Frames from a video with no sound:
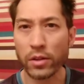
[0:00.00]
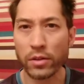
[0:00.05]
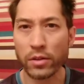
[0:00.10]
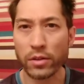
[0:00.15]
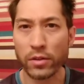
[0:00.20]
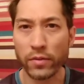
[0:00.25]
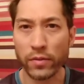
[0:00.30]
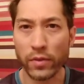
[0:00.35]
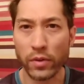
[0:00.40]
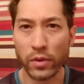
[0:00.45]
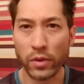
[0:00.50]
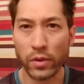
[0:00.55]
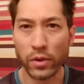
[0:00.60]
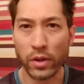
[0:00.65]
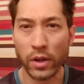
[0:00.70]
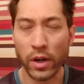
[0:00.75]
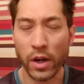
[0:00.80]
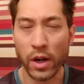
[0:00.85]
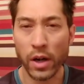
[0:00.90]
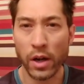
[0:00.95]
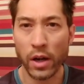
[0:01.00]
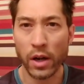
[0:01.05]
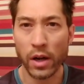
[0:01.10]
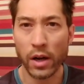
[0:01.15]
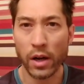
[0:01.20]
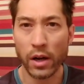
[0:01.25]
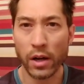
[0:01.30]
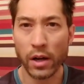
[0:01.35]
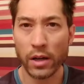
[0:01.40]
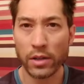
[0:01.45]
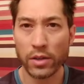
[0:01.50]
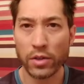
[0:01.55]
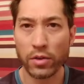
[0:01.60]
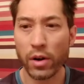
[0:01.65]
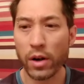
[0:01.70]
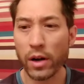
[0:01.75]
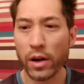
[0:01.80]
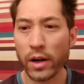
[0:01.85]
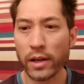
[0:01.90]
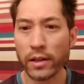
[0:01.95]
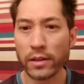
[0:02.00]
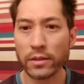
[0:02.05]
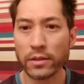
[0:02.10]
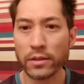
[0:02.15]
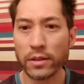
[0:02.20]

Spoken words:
use for drawing.